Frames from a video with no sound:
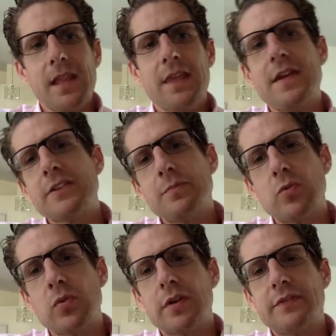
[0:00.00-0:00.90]
And that's
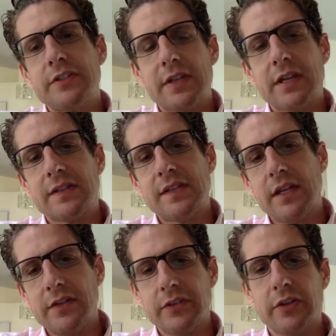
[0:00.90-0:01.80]
more of just kind of
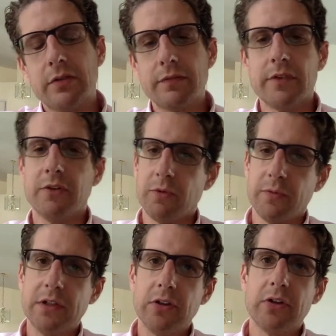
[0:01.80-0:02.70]
setting the tone for then when
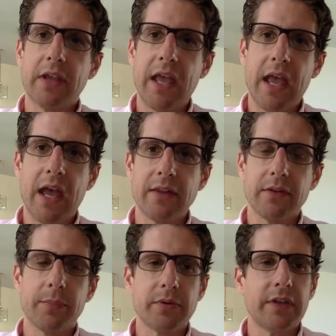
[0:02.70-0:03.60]
we look at
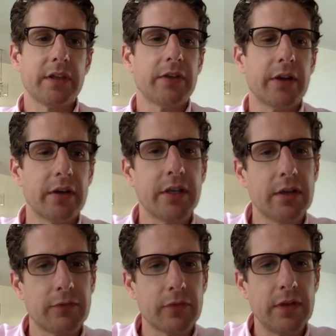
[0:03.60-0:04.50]
the particularity
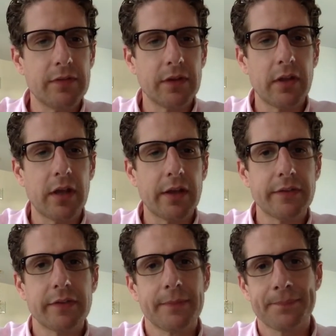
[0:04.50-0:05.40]
of grief and
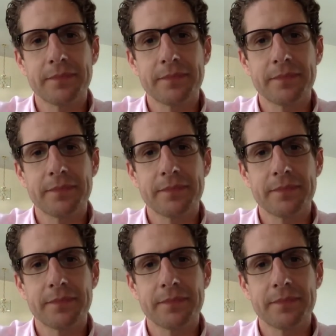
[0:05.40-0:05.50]
loss.